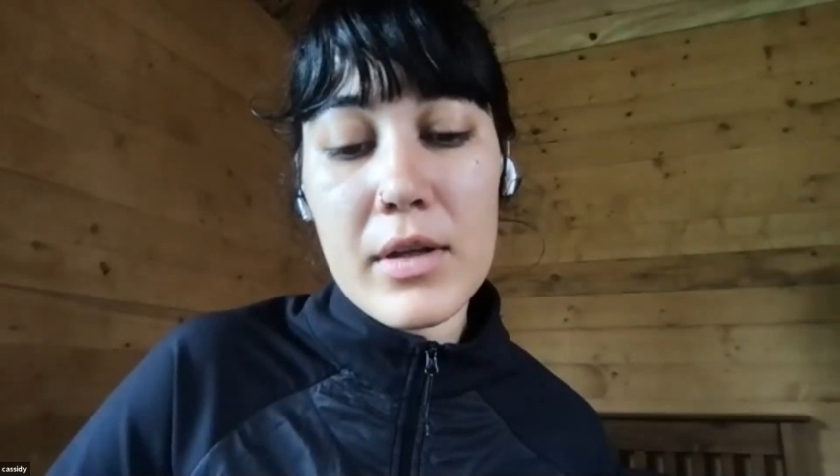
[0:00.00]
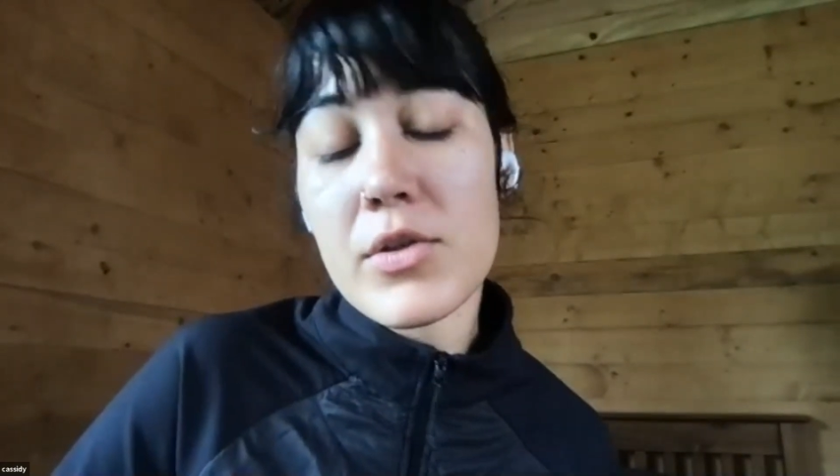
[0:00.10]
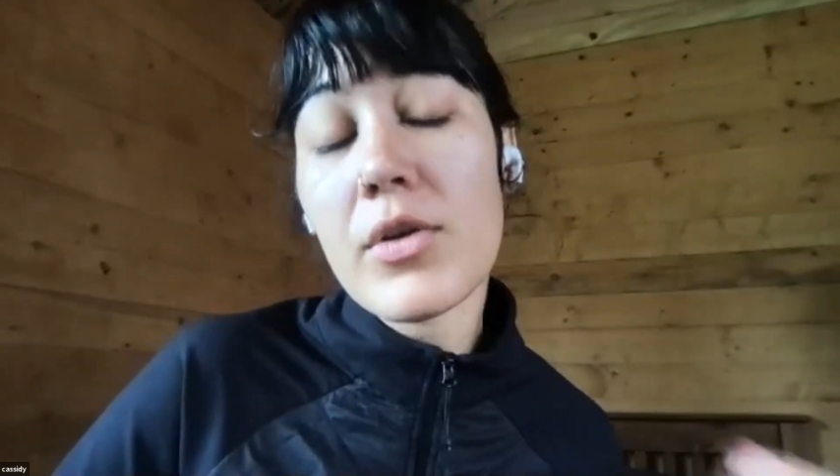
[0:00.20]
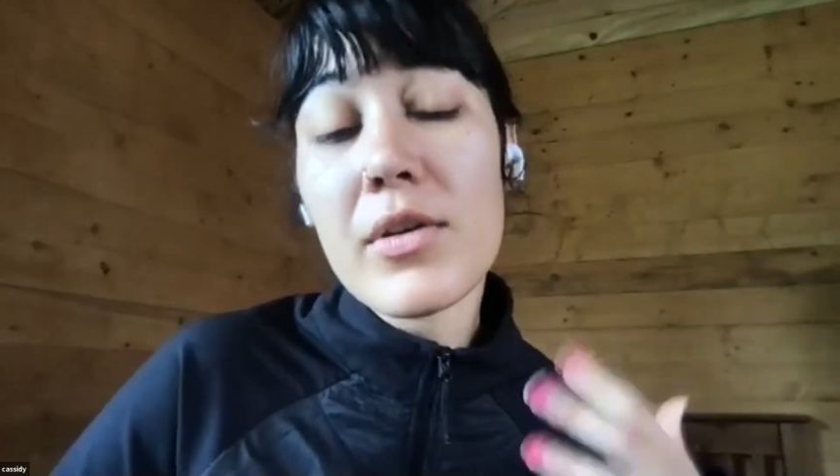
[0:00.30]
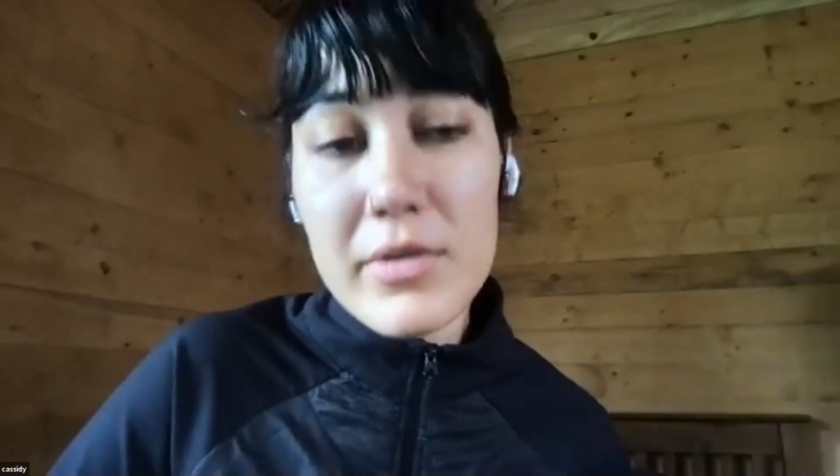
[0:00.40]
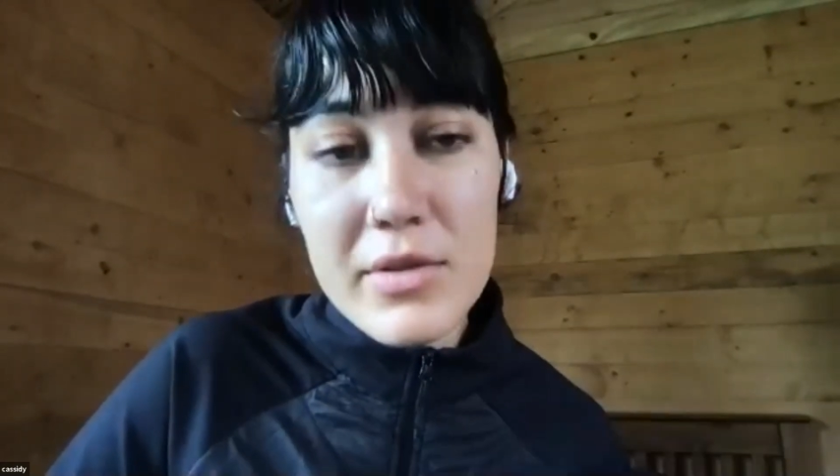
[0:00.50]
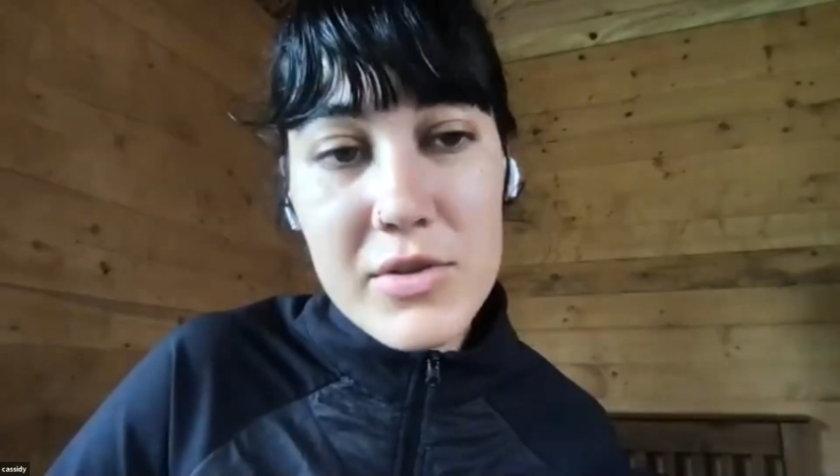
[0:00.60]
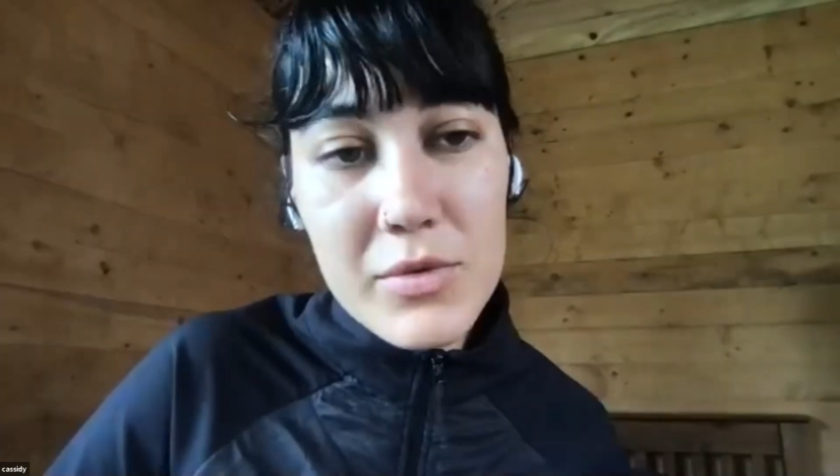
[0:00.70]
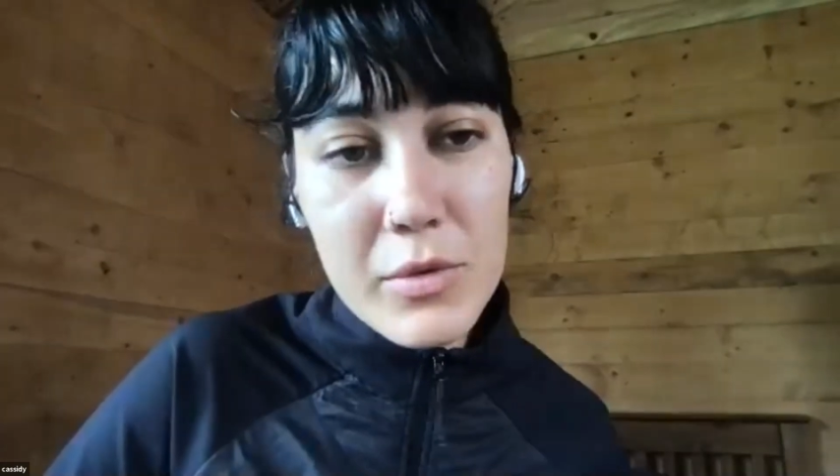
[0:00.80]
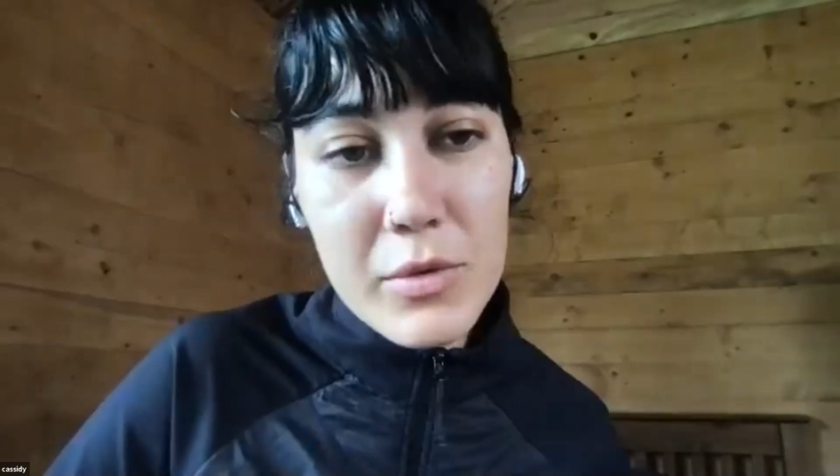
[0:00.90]
that token
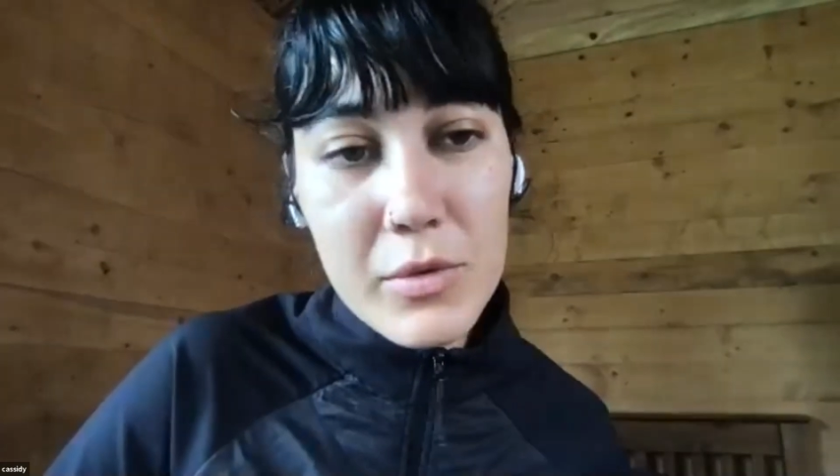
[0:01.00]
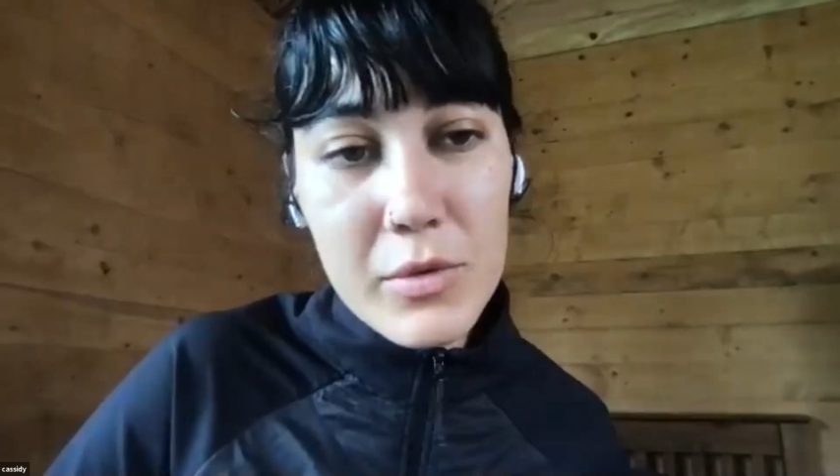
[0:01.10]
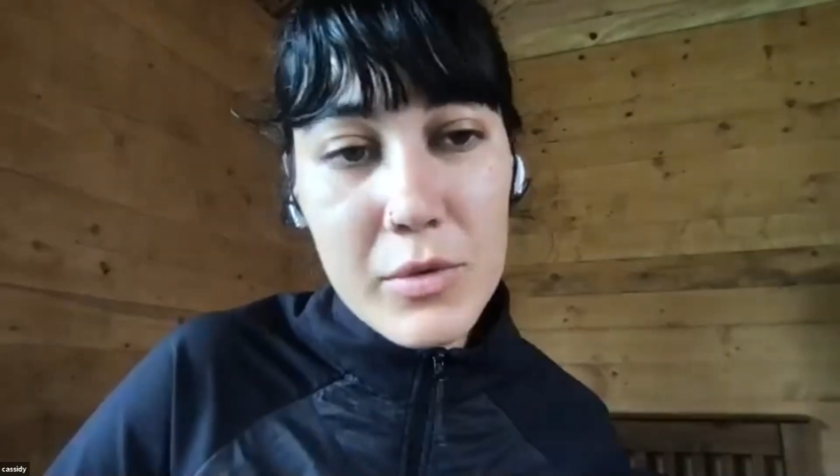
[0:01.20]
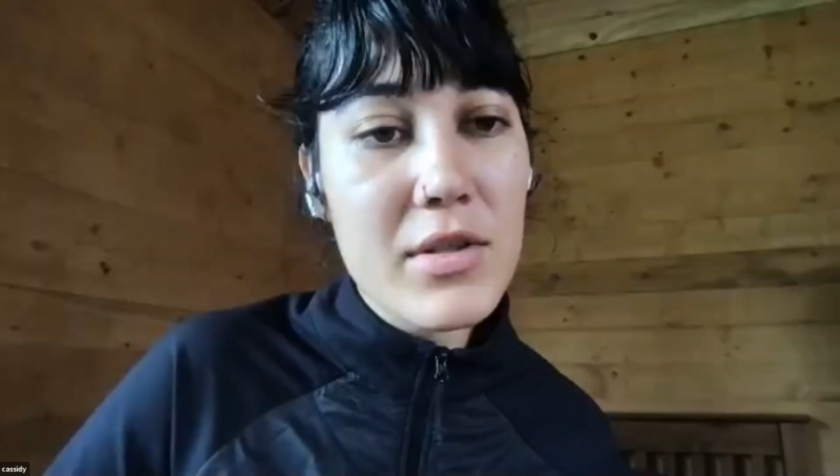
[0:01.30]
holders will be able